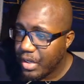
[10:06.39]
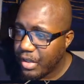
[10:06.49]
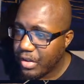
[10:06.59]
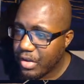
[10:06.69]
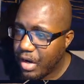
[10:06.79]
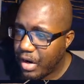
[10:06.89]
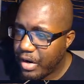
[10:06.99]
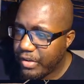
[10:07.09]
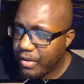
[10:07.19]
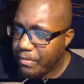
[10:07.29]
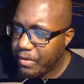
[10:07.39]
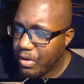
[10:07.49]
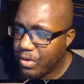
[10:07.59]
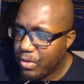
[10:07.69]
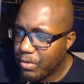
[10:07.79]
The car is a
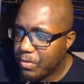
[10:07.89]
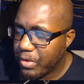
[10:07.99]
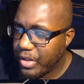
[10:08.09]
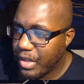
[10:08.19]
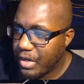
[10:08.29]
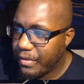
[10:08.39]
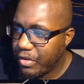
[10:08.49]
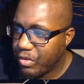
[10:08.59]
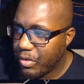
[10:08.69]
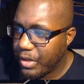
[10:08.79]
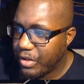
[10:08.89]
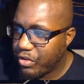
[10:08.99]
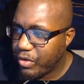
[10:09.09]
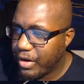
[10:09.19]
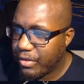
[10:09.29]
vehicle for the individual, and the
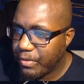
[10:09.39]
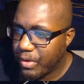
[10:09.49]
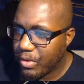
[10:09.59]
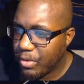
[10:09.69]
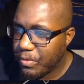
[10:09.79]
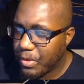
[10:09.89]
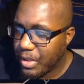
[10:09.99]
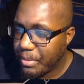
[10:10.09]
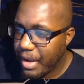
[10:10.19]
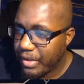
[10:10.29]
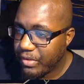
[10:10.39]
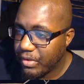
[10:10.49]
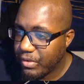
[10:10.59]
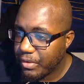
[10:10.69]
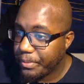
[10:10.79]
train is a vehicle for the
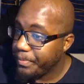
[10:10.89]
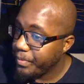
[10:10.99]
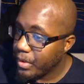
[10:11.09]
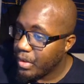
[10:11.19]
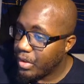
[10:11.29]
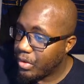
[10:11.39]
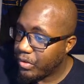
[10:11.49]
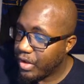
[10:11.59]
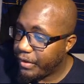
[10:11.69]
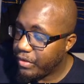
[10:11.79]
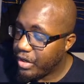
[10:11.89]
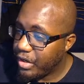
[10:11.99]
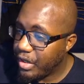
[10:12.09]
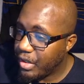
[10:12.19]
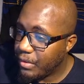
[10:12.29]
masses. There is often a
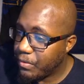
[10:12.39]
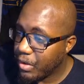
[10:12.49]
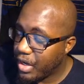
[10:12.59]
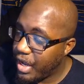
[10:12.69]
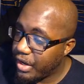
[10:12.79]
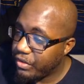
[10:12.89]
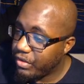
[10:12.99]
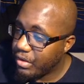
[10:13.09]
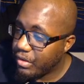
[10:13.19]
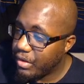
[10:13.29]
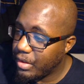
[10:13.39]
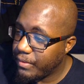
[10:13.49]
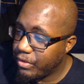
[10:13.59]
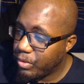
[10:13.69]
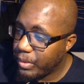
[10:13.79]
need for caution. The
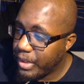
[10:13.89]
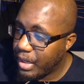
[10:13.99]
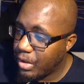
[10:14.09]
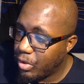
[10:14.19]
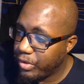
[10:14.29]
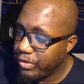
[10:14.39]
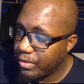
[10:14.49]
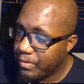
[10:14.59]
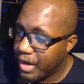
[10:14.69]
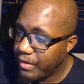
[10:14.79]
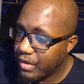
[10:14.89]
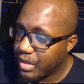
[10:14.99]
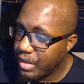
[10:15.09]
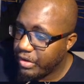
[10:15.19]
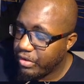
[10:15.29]
individual will not always survive a
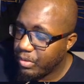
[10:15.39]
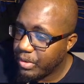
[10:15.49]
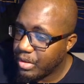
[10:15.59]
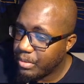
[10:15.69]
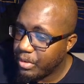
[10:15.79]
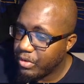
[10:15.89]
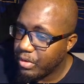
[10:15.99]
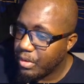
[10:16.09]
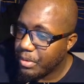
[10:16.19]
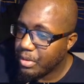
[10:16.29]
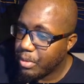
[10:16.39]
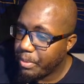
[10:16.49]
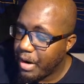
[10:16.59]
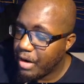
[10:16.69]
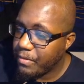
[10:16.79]
collision with the most with the more
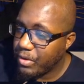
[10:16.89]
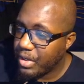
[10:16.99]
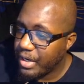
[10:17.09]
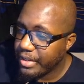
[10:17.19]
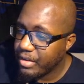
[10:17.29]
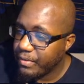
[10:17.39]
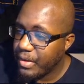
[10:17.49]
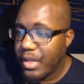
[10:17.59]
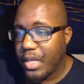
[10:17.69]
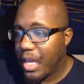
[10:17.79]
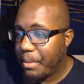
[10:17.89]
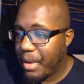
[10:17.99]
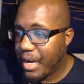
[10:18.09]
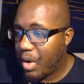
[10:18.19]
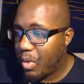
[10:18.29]
powerful collective. It may
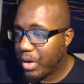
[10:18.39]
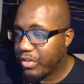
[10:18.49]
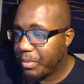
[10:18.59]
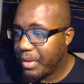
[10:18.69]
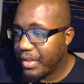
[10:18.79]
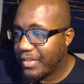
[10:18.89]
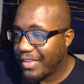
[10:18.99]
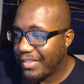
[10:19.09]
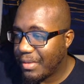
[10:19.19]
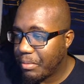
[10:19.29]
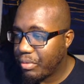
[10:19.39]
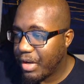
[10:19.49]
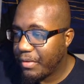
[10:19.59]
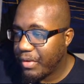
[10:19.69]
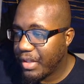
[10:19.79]
not work to be insisting
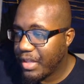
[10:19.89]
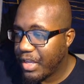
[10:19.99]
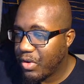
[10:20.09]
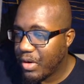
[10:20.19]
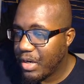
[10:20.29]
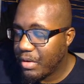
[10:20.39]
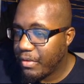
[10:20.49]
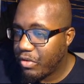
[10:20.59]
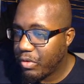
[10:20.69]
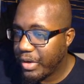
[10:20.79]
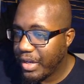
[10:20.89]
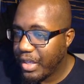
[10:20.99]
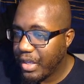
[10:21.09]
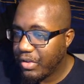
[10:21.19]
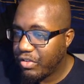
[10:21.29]
bravely that your individual
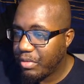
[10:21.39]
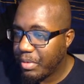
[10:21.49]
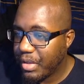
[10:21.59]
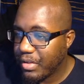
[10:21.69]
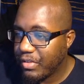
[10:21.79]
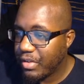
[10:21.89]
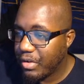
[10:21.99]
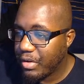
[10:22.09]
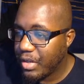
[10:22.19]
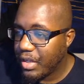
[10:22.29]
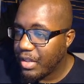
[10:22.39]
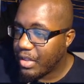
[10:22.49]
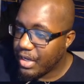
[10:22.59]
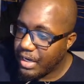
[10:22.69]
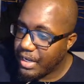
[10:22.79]
needs should be considered. The
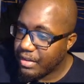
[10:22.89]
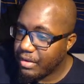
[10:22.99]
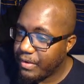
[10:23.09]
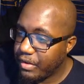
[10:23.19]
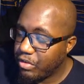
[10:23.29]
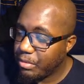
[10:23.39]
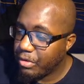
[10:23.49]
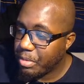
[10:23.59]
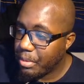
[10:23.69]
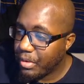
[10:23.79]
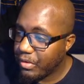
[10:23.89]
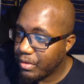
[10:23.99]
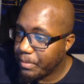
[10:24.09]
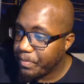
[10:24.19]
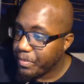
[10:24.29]
collective has too much
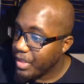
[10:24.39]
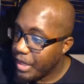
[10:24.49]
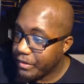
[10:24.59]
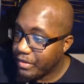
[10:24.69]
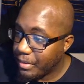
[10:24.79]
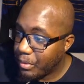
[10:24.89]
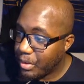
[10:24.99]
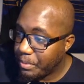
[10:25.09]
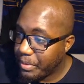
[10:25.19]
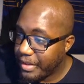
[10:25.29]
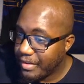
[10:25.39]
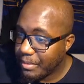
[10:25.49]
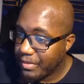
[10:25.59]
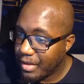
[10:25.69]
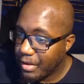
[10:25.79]
momentum. If someone pits
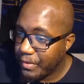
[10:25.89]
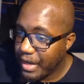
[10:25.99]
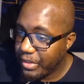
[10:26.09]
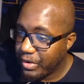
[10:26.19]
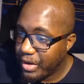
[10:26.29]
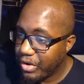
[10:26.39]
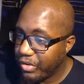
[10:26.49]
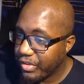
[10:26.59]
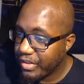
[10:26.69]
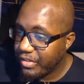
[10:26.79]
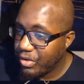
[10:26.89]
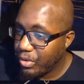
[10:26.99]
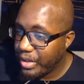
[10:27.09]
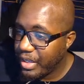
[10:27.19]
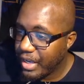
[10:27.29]
themselves and their energies
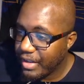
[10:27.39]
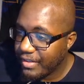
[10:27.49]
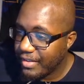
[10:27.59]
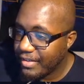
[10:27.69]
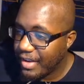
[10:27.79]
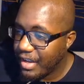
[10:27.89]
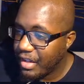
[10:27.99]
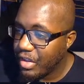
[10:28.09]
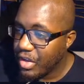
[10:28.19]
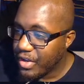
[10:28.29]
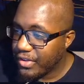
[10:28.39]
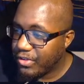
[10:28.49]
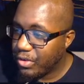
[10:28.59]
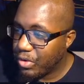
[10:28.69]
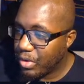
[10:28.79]
continually against society,
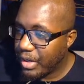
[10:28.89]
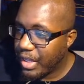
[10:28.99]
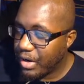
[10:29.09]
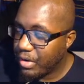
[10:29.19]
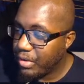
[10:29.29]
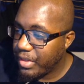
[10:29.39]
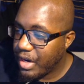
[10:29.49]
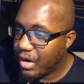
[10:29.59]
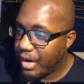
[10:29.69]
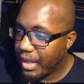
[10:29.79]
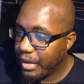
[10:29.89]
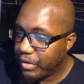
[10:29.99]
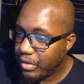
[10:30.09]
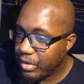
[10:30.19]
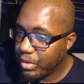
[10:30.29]
sooner or later they are likely to
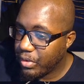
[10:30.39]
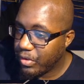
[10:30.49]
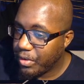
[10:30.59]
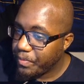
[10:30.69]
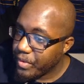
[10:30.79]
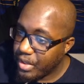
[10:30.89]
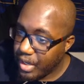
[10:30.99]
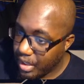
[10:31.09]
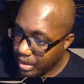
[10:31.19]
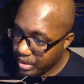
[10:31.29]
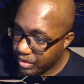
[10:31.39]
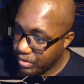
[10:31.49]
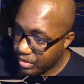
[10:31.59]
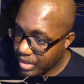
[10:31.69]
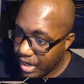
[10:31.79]
lose. Not looking to
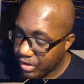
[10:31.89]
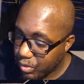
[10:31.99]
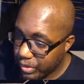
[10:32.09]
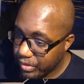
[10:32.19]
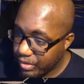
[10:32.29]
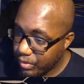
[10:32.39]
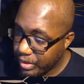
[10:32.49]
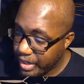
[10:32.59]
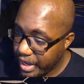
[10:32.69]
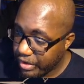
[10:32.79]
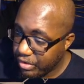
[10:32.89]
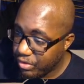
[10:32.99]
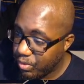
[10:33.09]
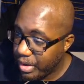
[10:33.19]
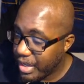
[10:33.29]
the consequences of one's actions,
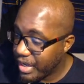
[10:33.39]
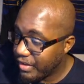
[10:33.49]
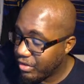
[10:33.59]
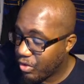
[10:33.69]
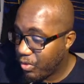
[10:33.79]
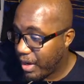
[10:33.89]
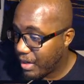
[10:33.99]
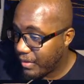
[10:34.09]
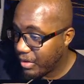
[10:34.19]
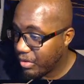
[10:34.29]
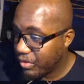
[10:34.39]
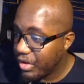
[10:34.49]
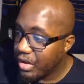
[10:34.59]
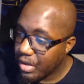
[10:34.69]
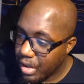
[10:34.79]
running against the grain of others,
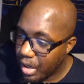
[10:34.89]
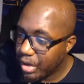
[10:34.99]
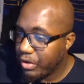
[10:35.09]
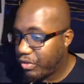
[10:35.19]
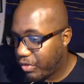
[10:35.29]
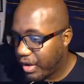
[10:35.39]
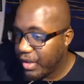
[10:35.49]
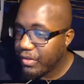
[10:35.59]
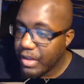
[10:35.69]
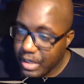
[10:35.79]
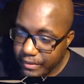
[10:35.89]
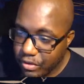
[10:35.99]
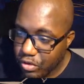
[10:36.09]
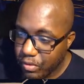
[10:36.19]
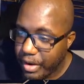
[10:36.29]
cars, trains,
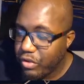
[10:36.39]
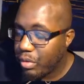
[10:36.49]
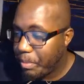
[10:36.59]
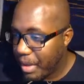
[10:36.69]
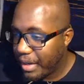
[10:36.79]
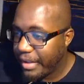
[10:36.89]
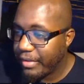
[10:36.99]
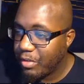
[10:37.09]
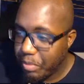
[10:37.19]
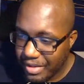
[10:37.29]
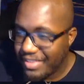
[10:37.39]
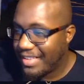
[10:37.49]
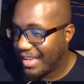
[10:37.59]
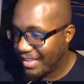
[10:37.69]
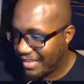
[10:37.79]
individual rights, rebelling, split
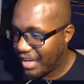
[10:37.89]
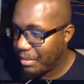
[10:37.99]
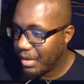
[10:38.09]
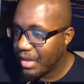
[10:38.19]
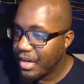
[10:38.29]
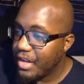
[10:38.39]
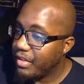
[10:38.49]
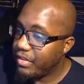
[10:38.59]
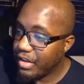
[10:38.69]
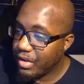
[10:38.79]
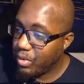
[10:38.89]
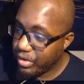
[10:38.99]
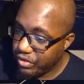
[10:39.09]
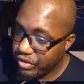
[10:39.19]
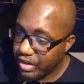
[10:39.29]
second timing, taking one's
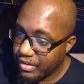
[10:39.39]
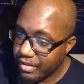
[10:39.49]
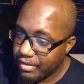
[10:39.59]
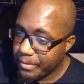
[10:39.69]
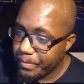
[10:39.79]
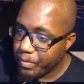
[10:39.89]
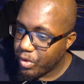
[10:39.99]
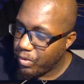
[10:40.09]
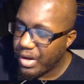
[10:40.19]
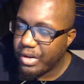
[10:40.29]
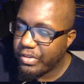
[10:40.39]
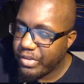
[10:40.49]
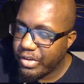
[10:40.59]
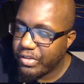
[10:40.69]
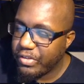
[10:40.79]
chances.
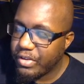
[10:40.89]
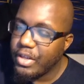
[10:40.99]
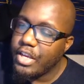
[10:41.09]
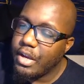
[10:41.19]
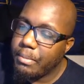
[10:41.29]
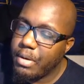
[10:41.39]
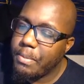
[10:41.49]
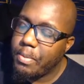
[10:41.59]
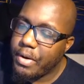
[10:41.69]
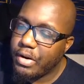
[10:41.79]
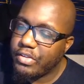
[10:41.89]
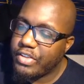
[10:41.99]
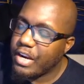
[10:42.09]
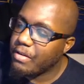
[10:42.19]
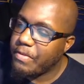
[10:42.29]
Recklessness, being prepared to
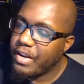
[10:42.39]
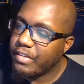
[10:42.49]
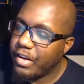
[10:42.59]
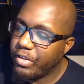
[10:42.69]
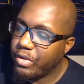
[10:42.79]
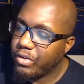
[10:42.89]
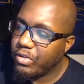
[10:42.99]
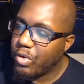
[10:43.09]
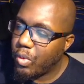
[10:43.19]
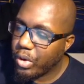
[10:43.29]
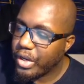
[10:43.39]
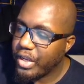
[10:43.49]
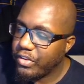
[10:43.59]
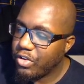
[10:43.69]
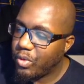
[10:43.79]
sacrifice others, working
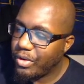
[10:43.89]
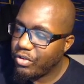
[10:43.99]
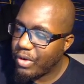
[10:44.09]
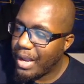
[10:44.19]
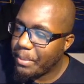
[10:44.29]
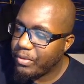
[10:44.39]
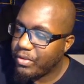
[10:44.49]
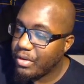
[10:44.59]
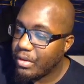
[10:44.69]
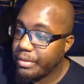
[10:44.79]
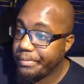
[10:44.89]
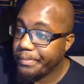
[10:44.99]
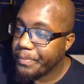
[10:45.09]
until one drops, hmm.